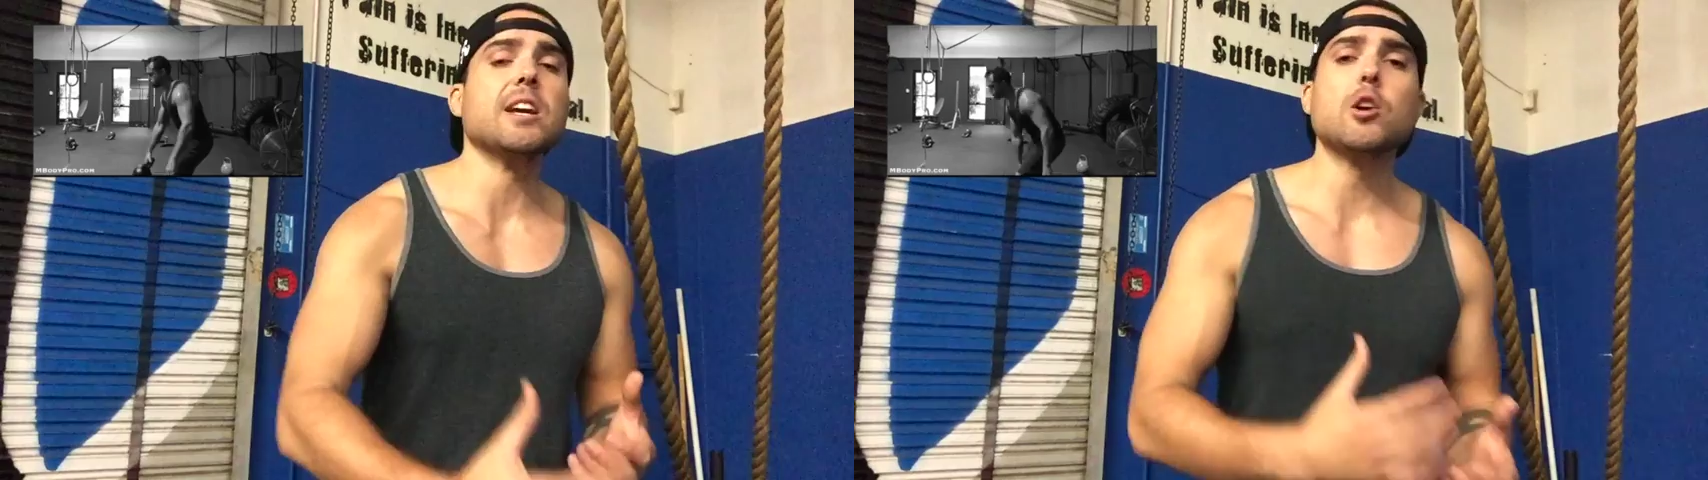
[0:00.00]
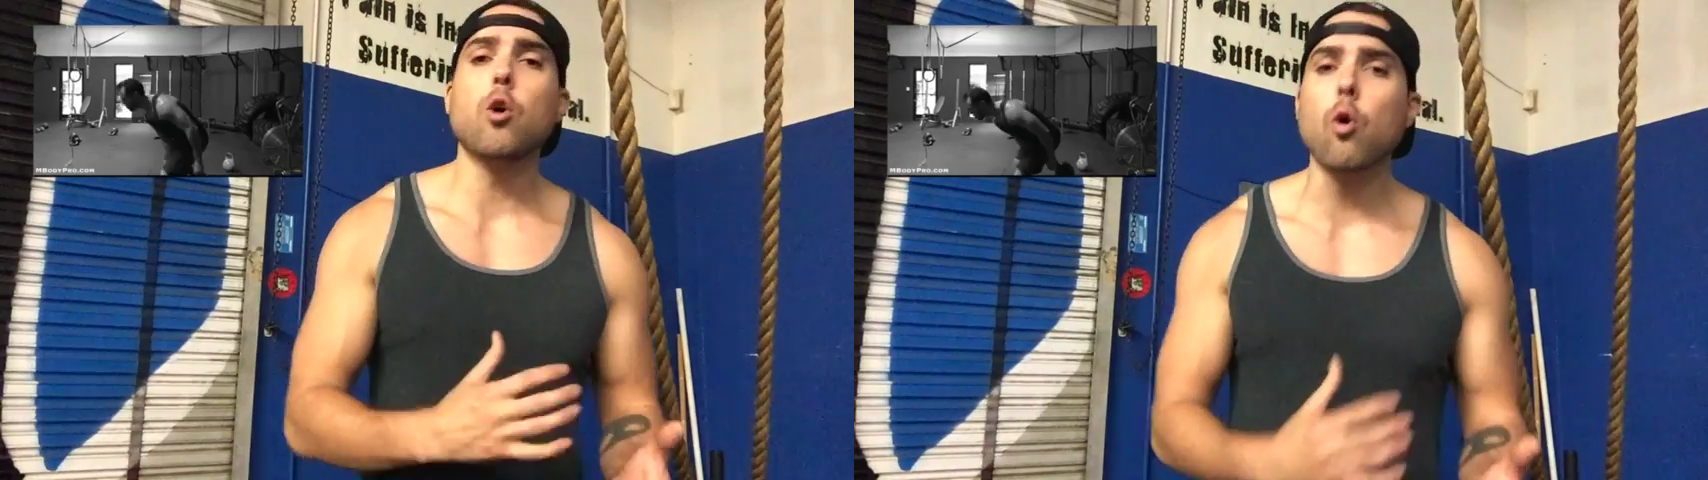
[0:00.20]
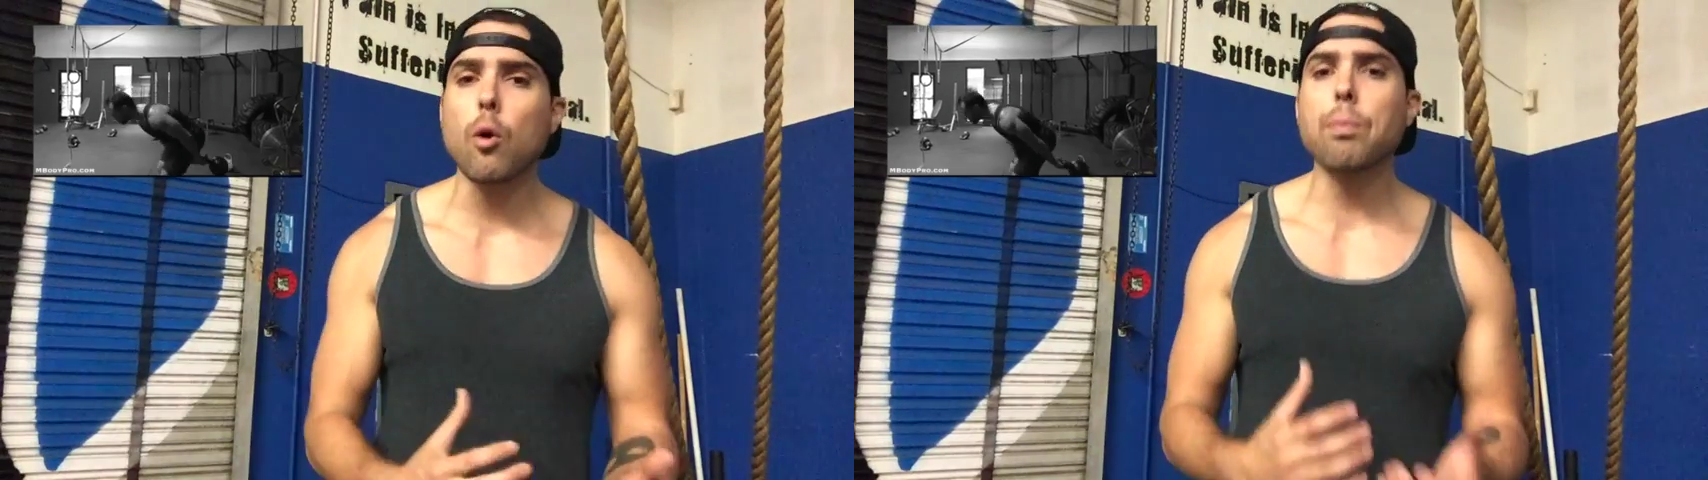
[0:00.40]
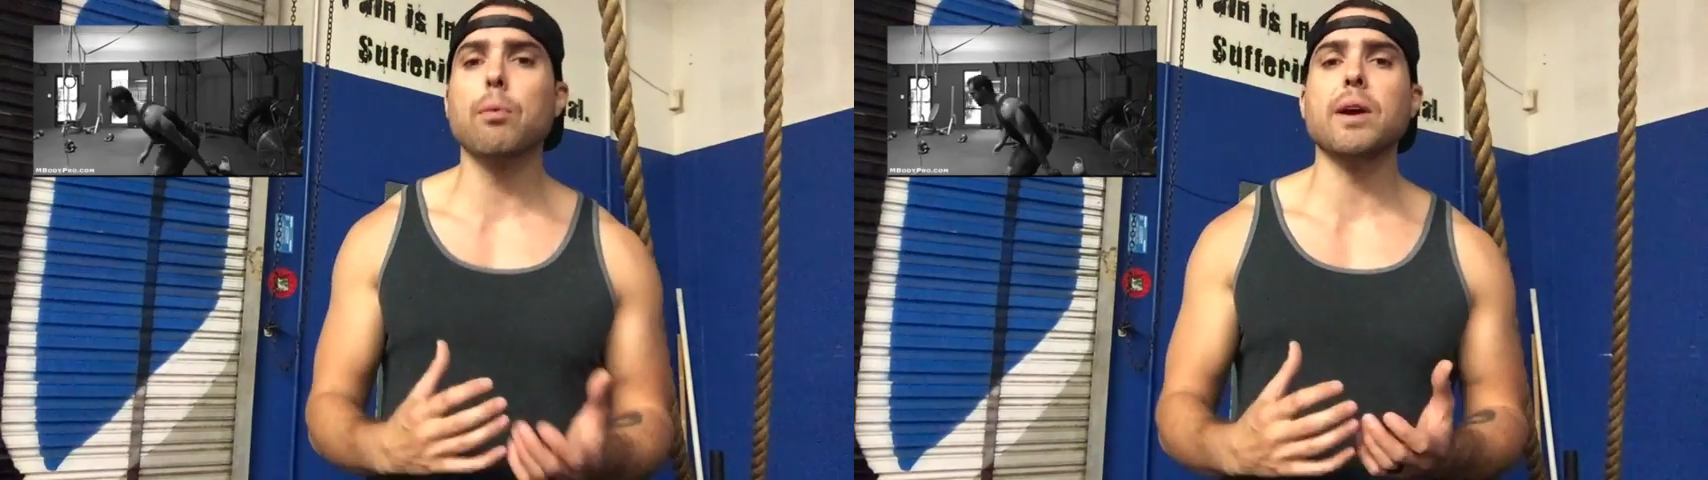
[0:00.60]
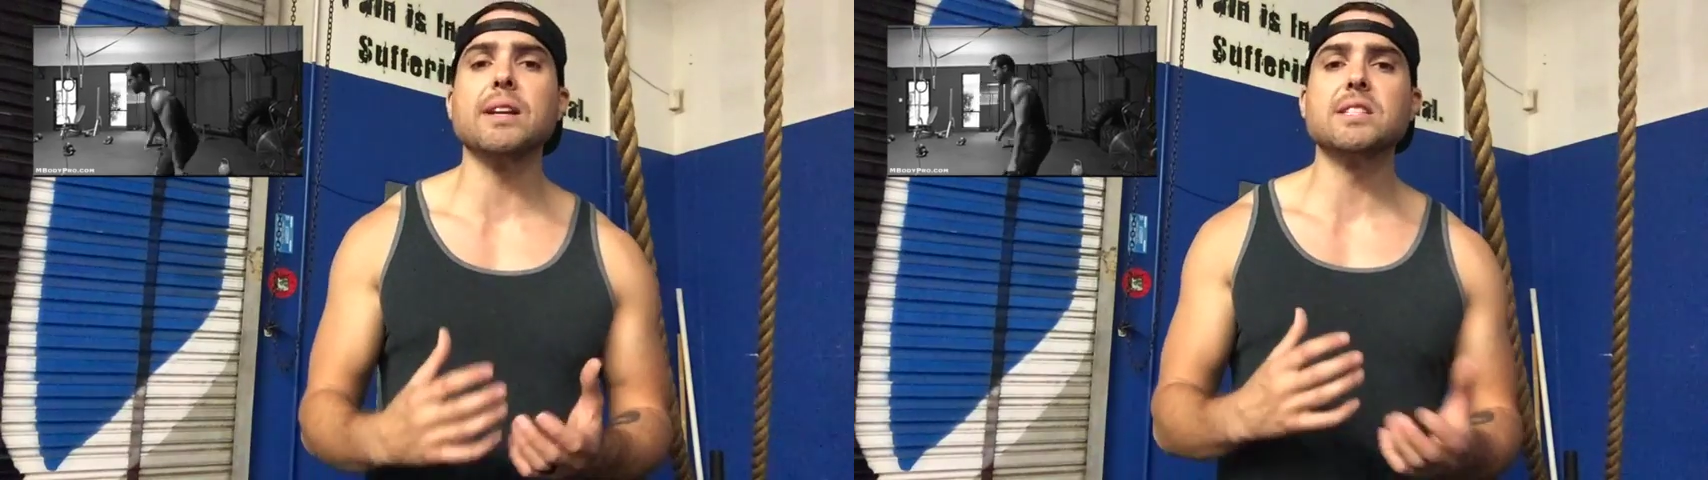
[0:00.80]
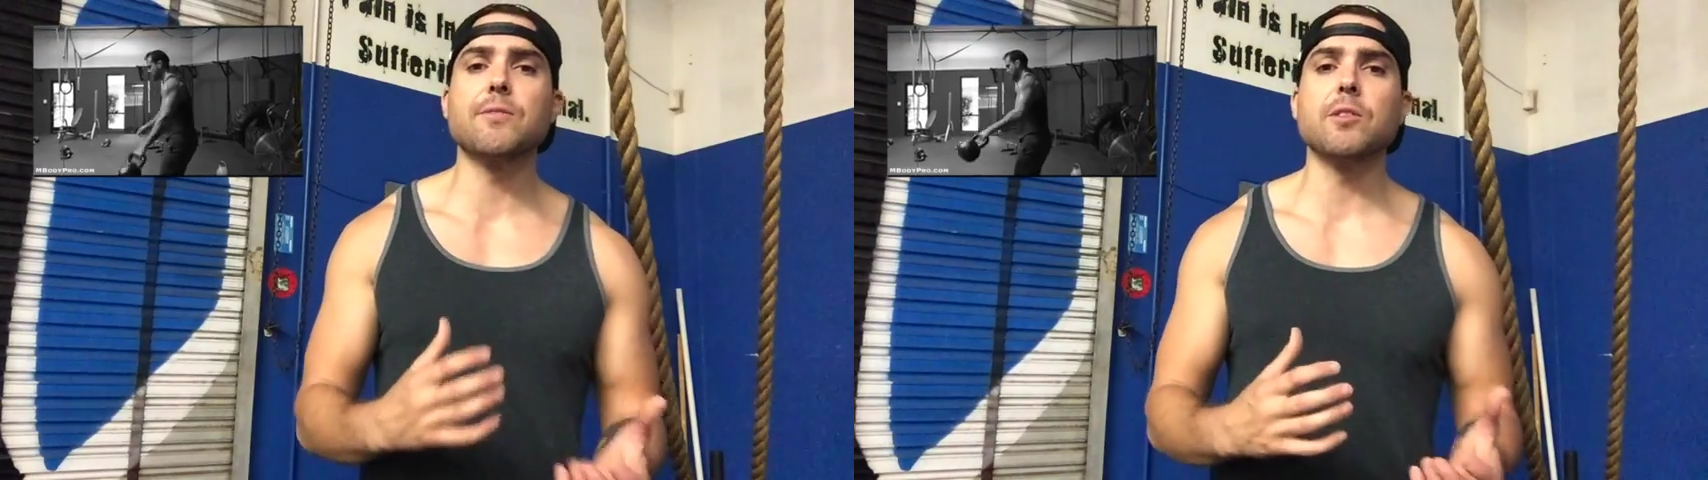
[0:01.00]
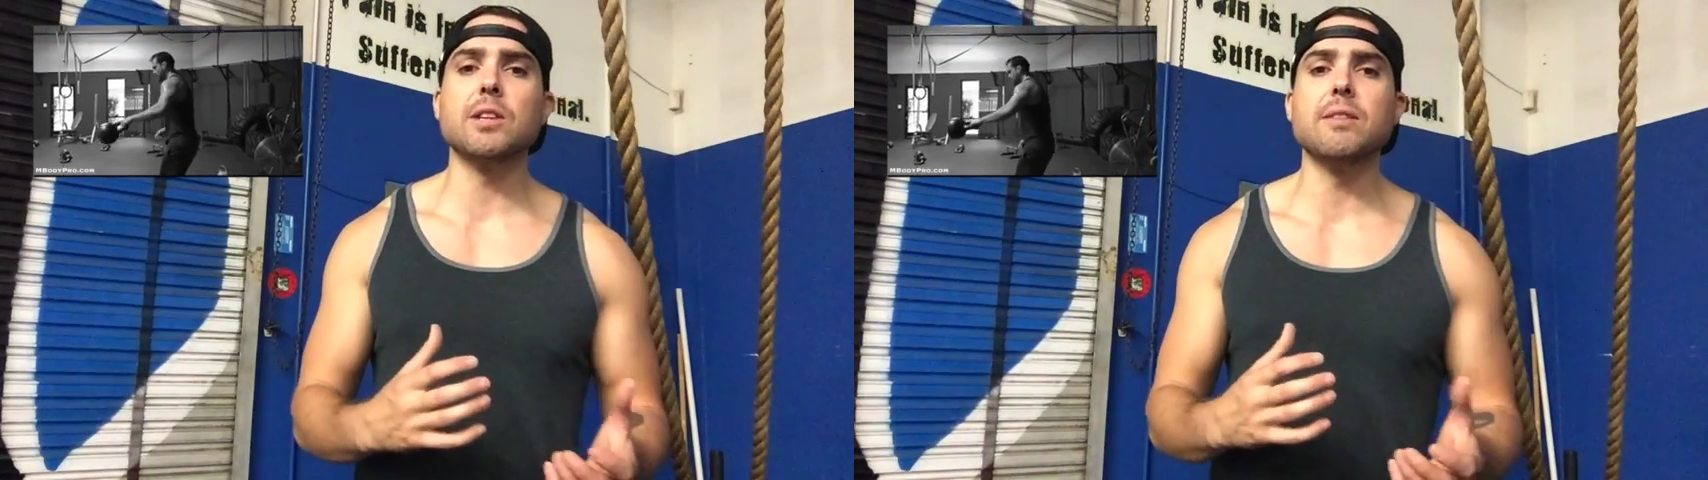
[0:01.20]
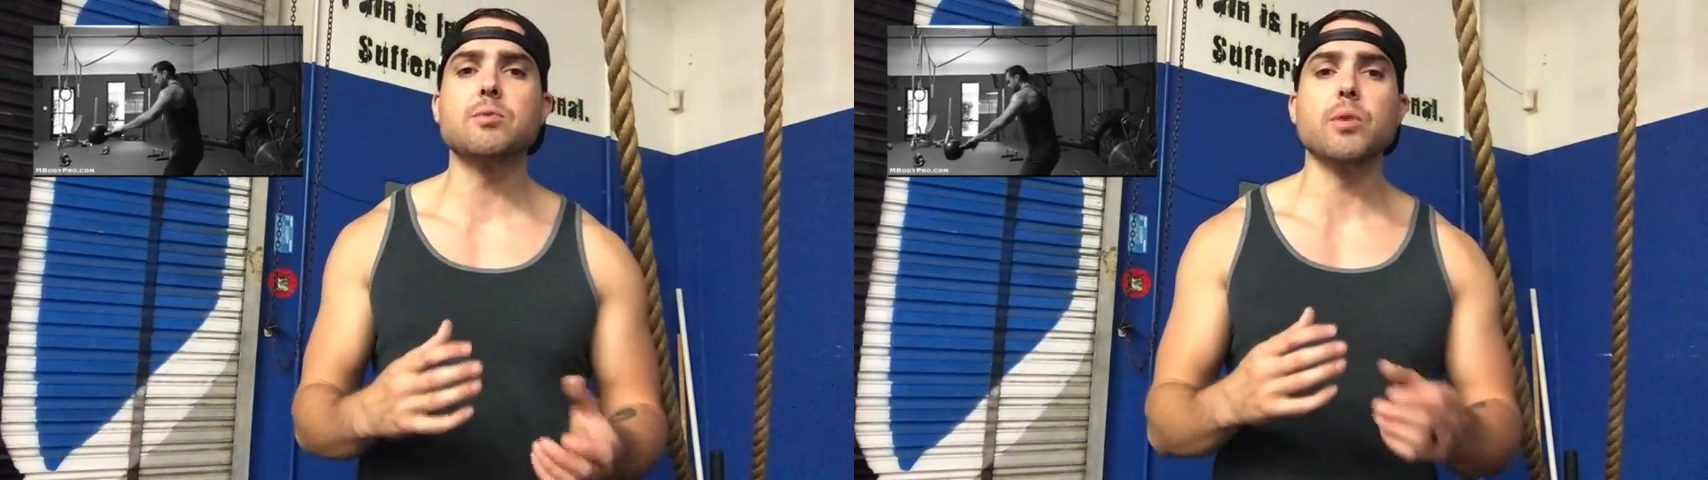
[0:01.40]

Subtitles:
incorporate different lifts,